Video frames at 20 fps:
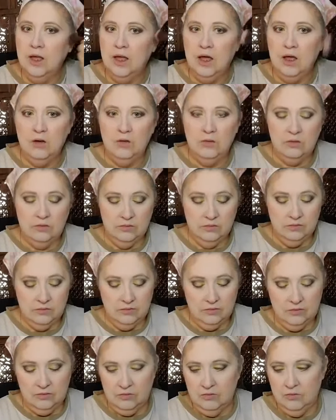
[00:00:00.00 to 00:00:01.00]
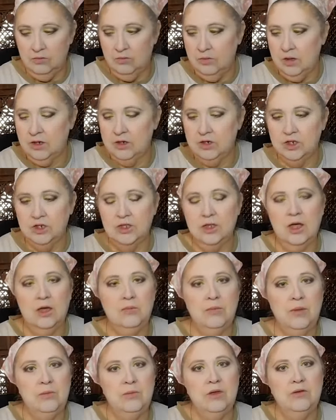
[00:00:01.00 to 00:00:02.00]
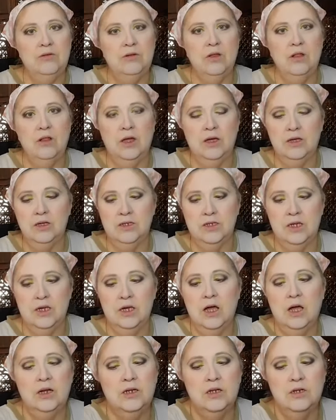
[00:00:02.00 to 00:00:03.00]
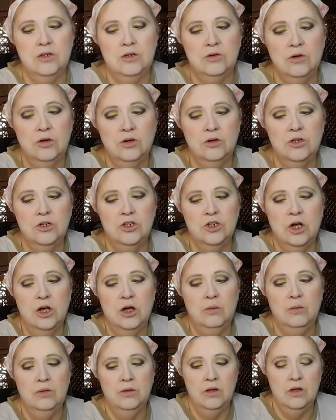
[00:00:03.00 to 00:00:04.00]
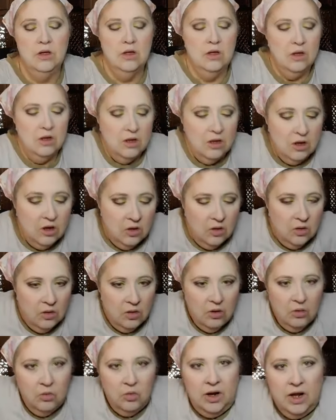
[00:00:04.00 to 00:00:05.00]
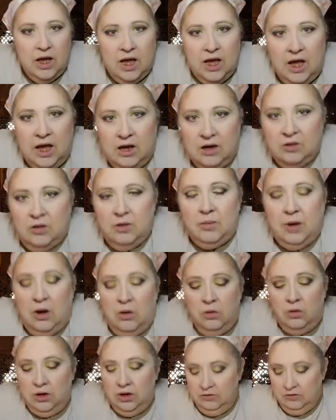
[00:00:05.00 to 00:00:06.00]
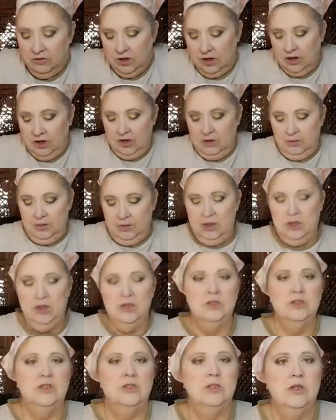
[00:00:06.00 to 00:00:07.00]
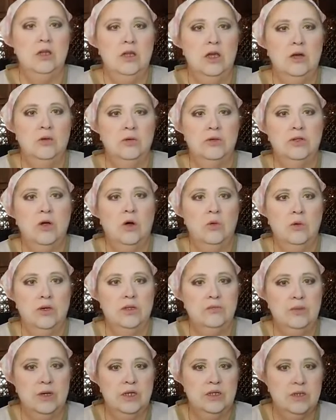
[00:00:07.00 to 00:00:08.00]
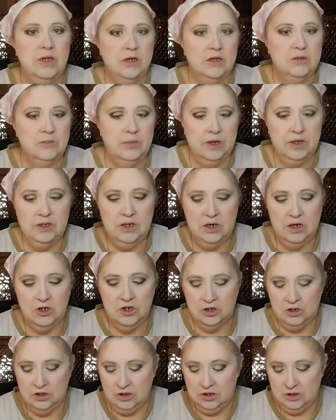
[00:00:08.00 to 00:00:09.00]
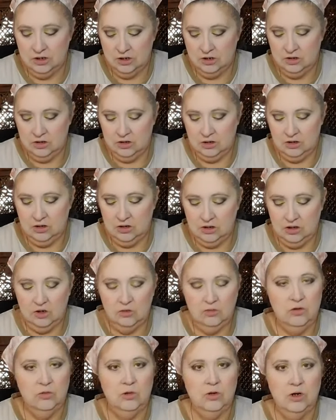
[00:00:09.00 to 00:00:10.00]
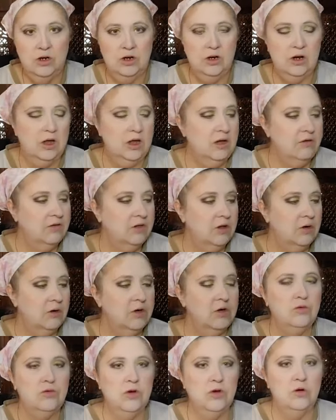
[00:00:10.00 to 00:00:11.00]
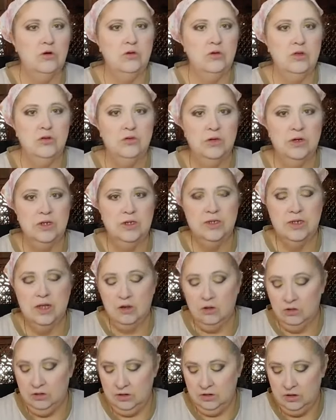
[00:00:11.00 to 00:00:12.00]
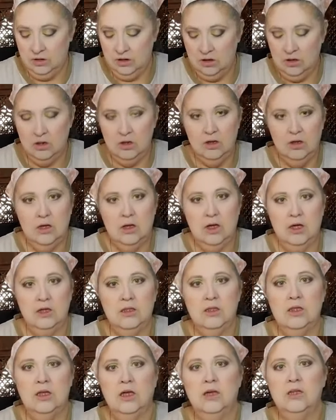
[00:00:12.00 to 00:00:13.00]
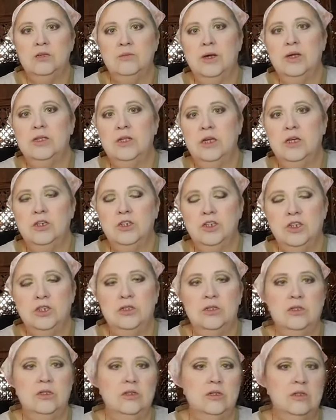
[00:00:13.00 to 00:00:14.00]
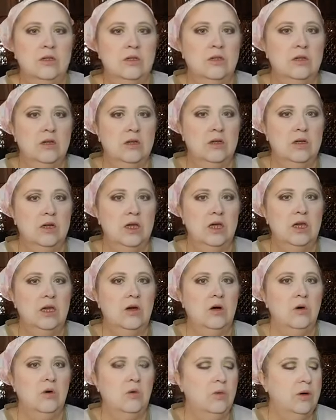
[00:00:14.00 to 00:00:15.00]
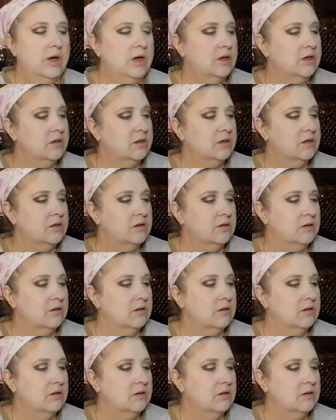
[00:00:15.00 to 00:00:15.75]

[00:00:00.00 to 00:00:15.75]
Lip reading: how much that made me feel like, see, I did do a good job. What I hated about working for that company is it was always meets expectations. Even though you know you excelled at the expectations, you always